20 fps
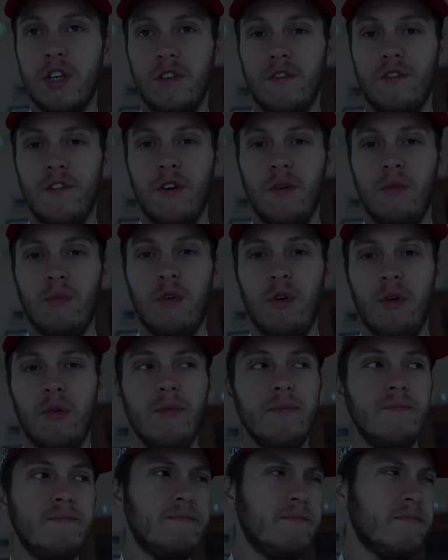and a foam
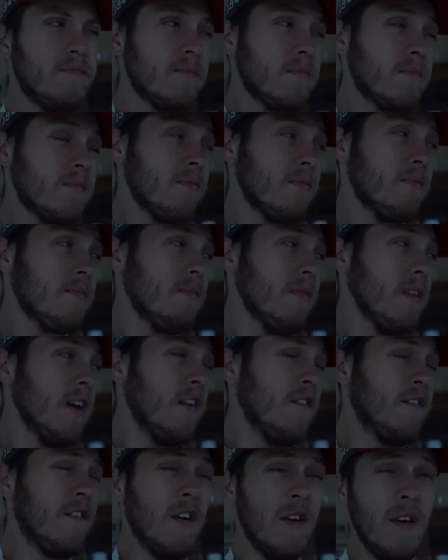roll.
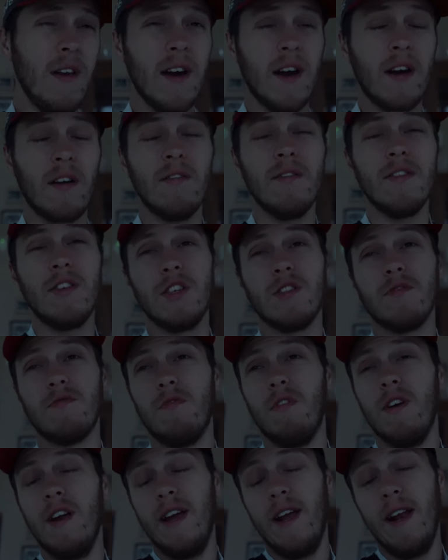I feel like just
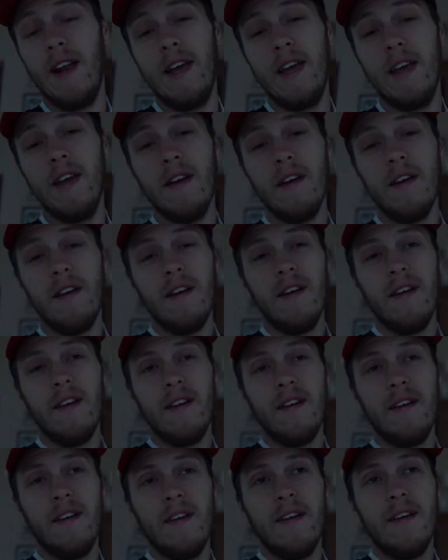really
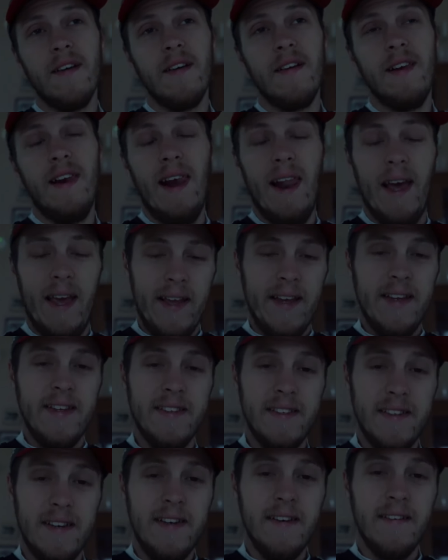
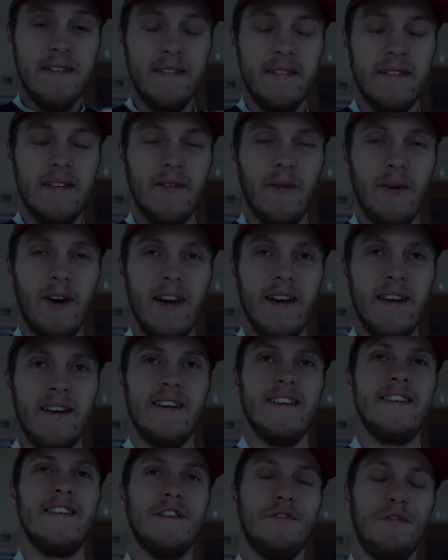lazy in a way.
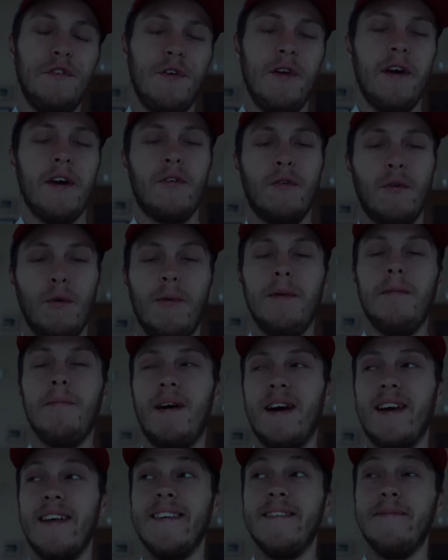I just feel like crawling
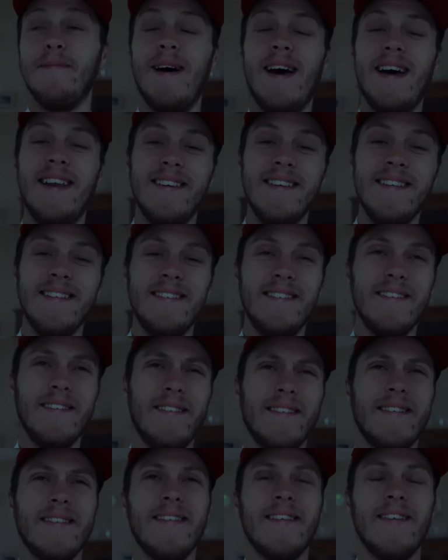back into bed.
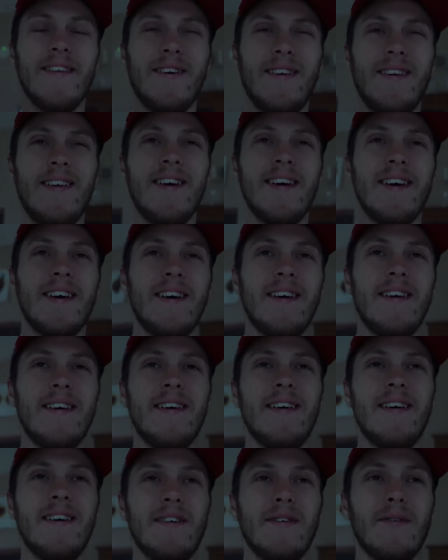Not not like
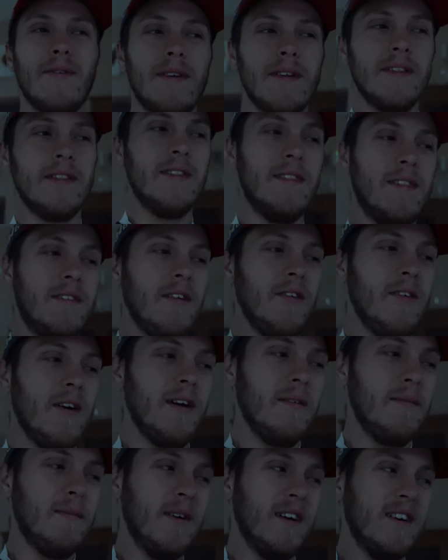I don't want to do
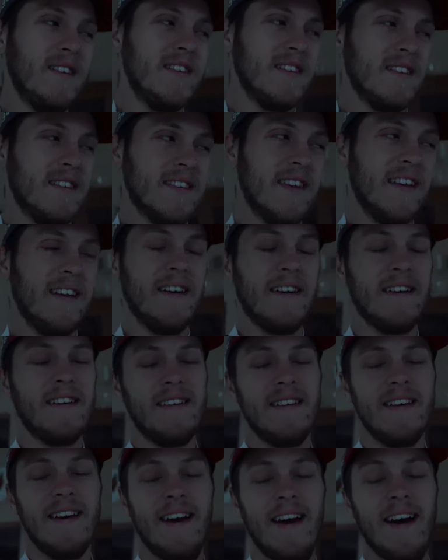it, but I just like
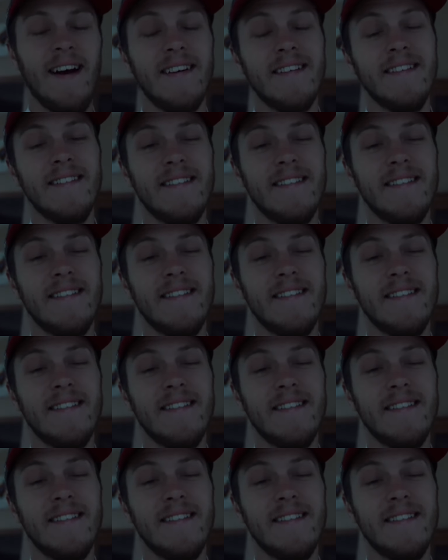yeah.